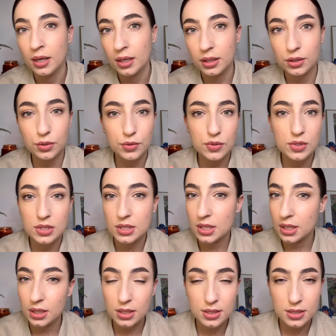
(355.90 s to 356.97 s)
And your
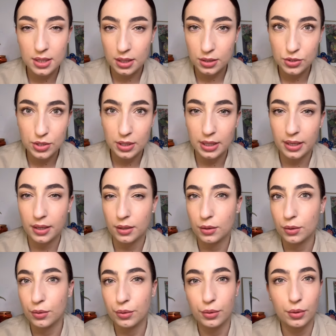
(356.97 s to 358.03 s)
skin is actually
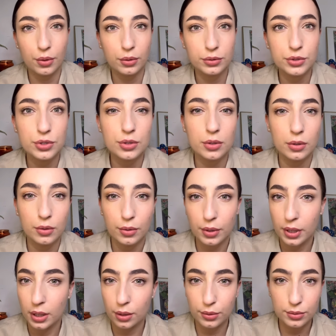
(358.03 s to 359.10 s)
not
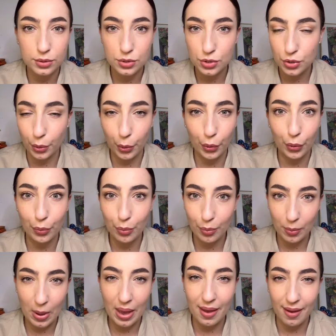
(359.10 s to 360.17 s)
looking too
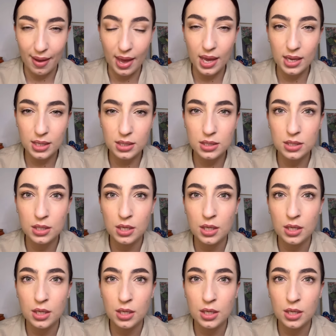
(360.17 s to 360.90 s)
bad.